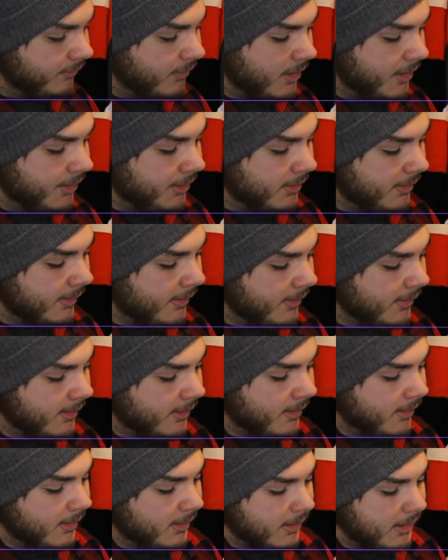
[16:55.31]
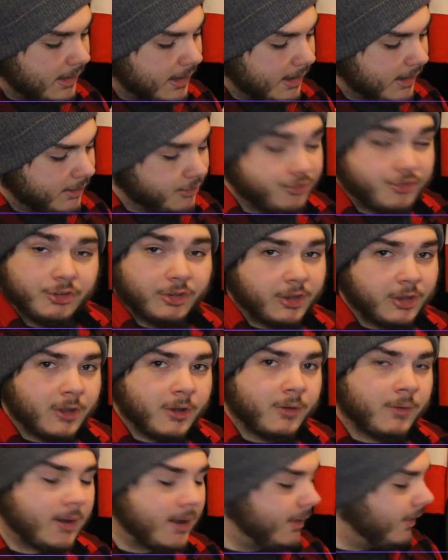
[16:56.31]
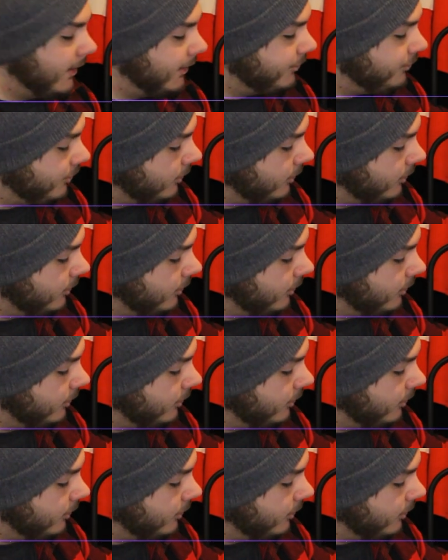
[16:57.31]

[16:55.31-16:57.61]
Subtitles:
done Gio. I like